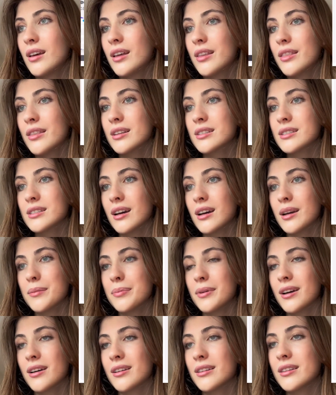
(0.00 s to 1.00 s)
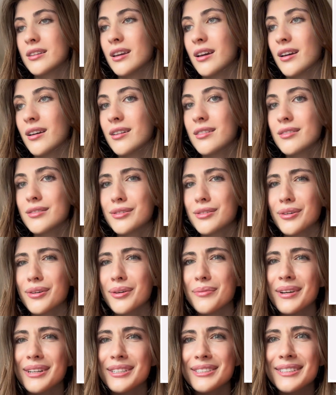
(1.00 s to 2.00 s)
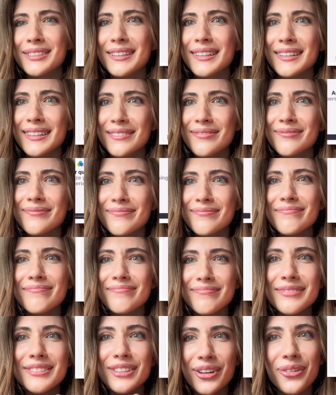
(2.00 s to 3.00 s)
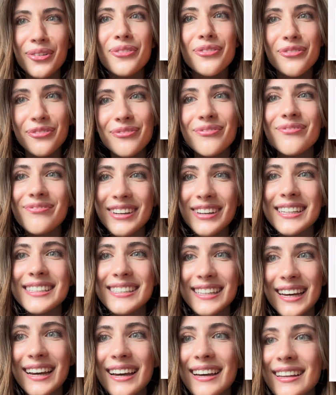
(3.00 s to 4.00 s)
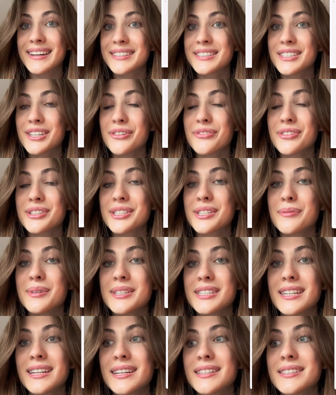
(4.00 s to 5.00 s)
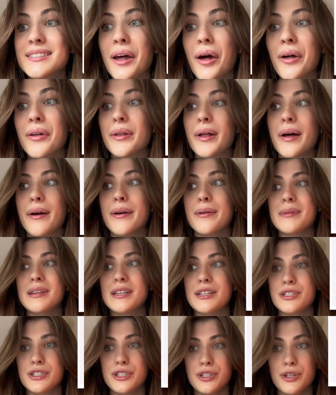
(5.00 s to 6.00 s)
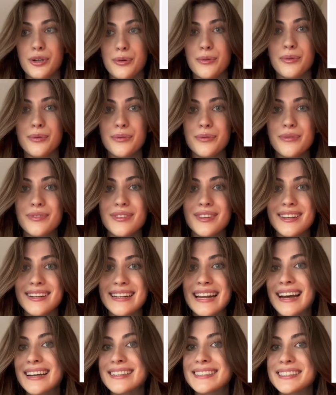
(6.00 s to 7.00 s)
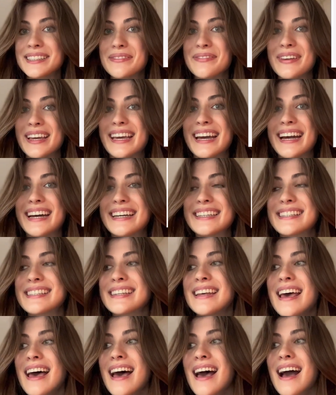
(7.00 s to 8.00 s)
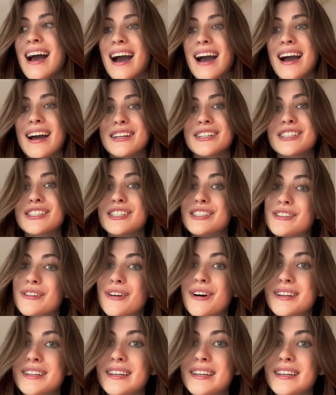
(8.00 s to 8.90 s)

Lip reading: this iPad yet, so I'm actually gonna go fix that. So for some reason it's not allowing me to show the decks because I just logged